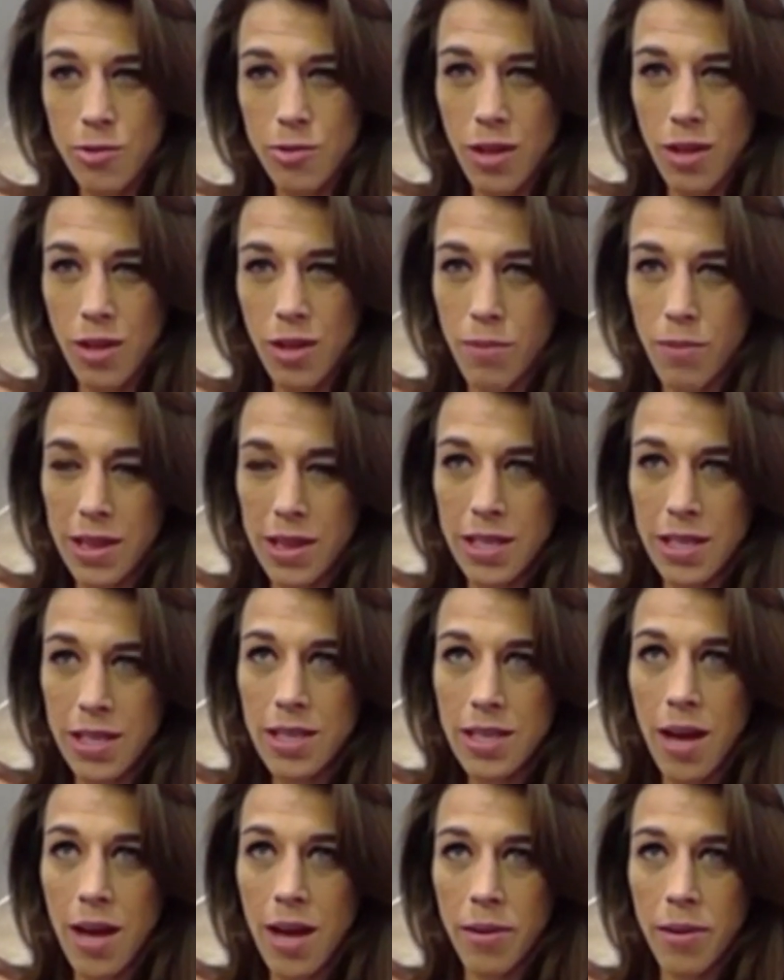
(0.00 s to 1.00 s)
I always do that.
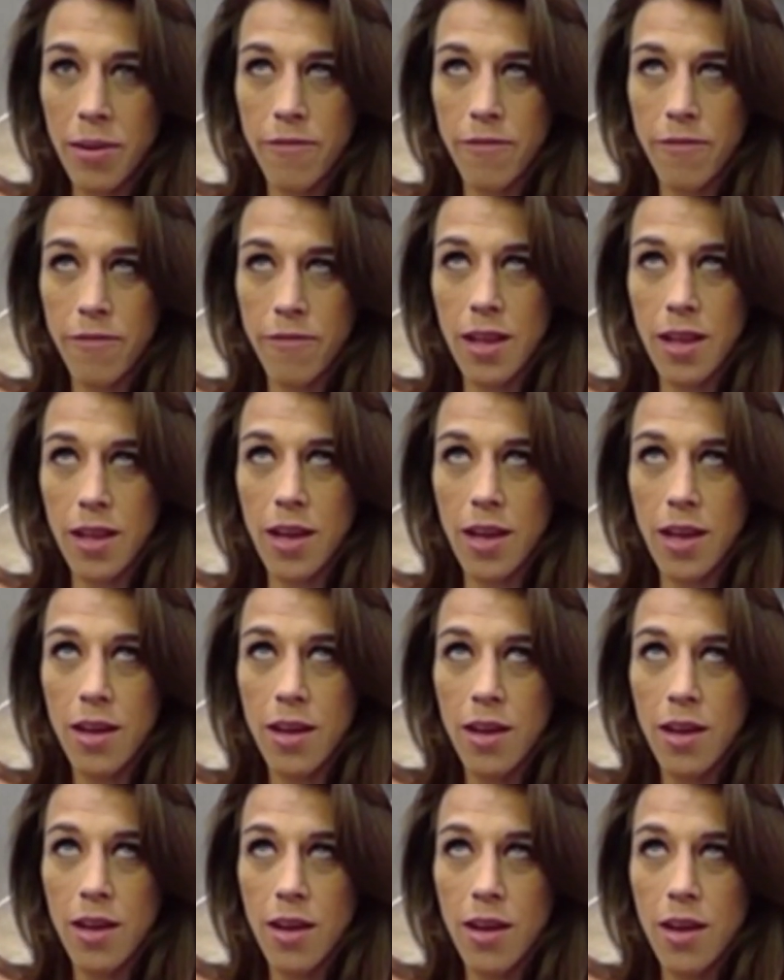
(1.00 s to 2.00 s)
But this camp, I felt
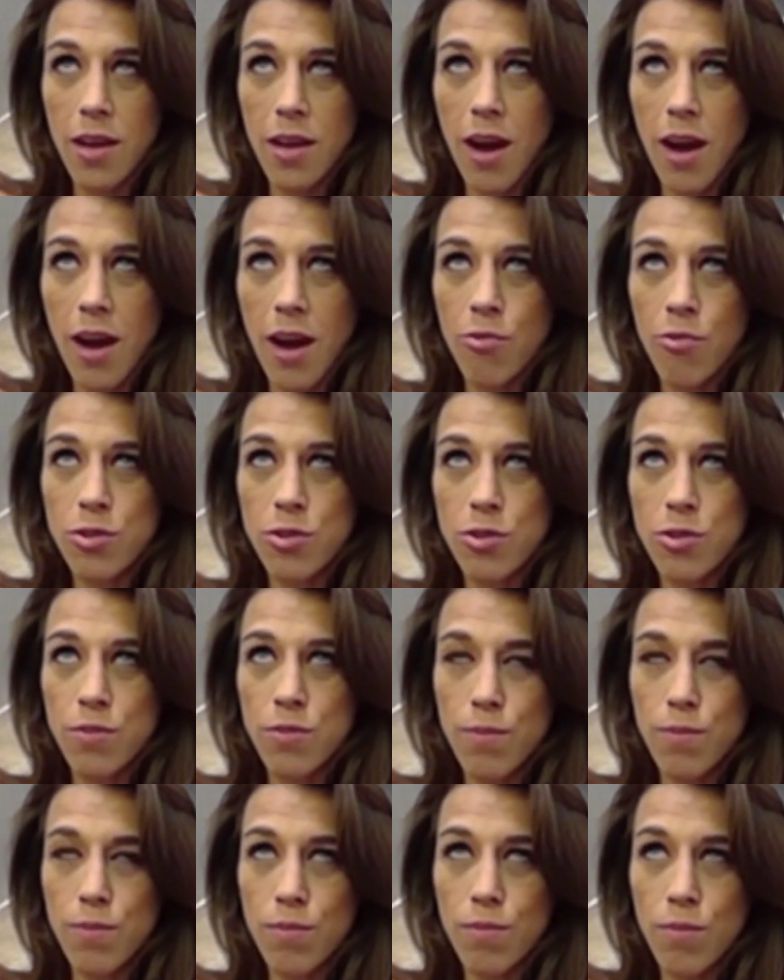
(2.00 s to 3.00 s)
like I
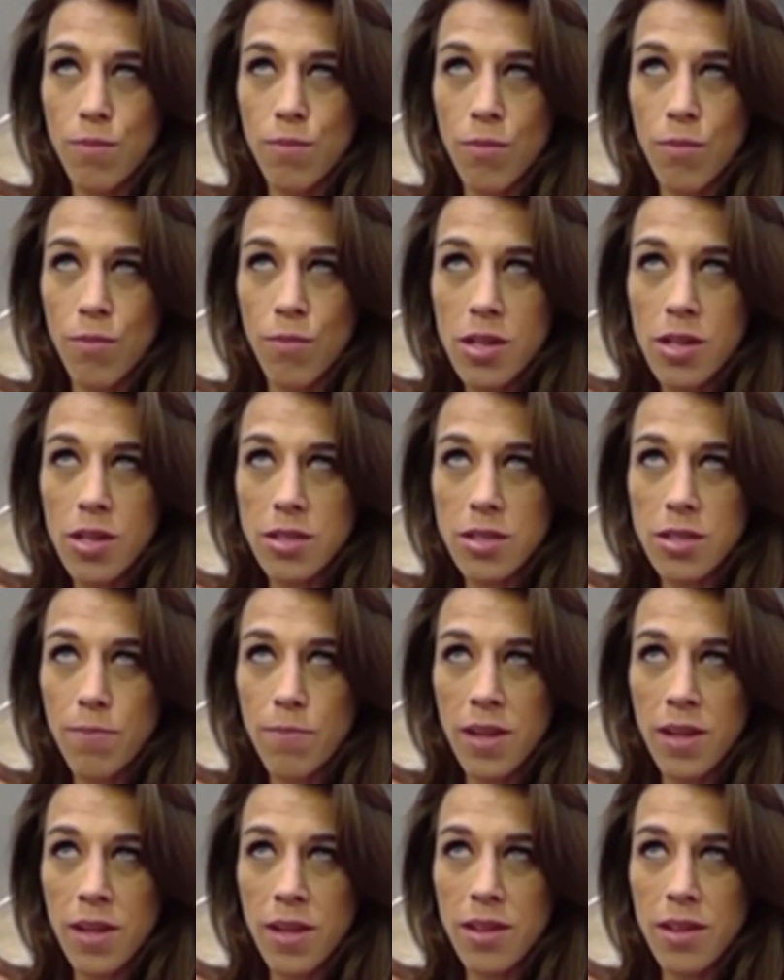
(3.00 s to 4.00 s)
was more
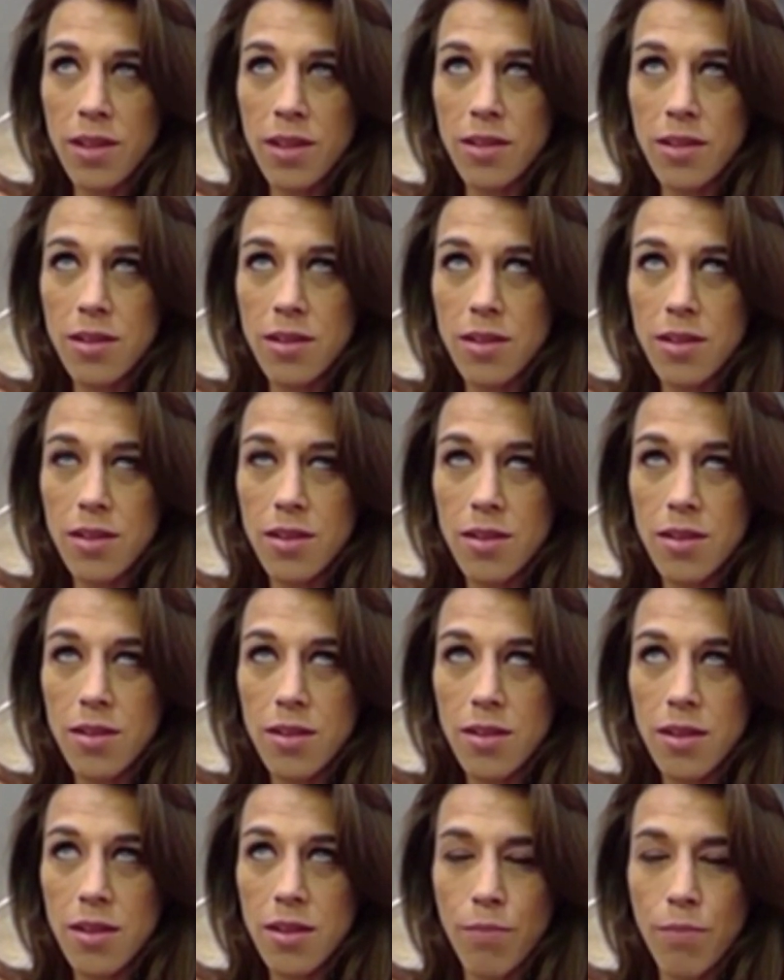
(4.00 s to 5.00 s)
disciplined
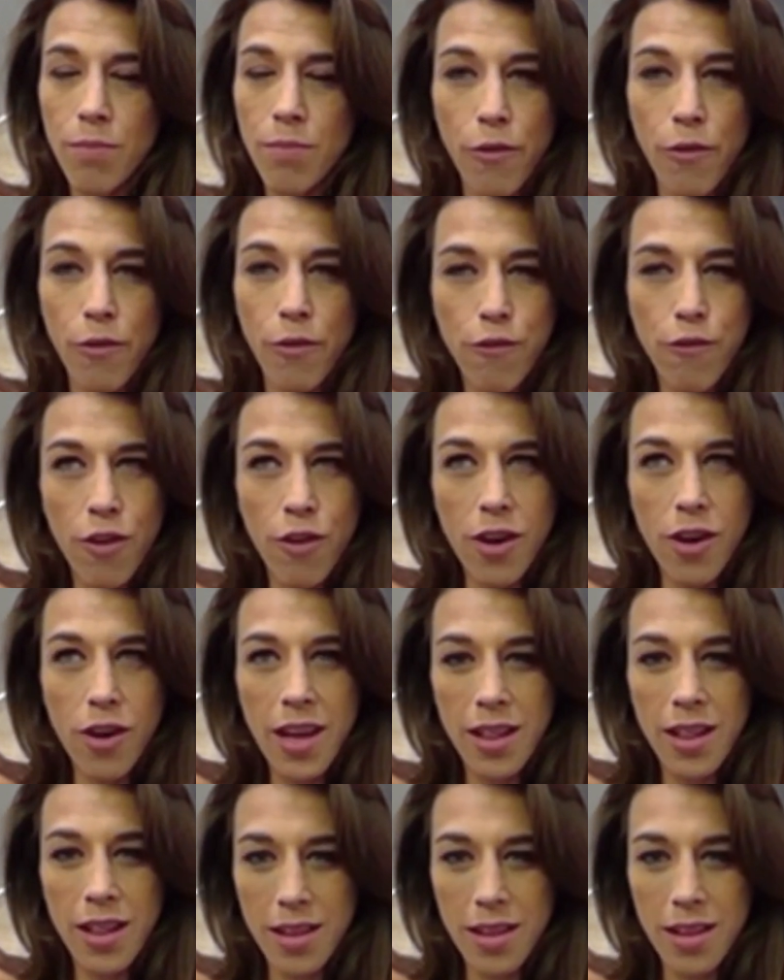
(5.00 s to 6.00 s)
than
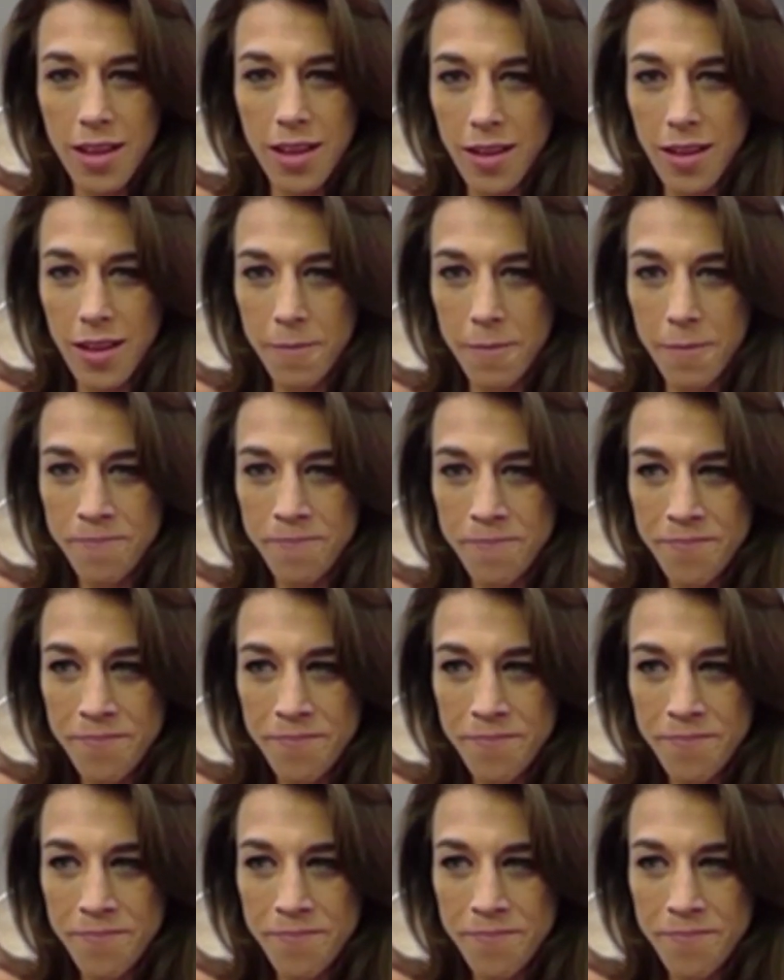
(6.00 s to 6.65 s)
before, and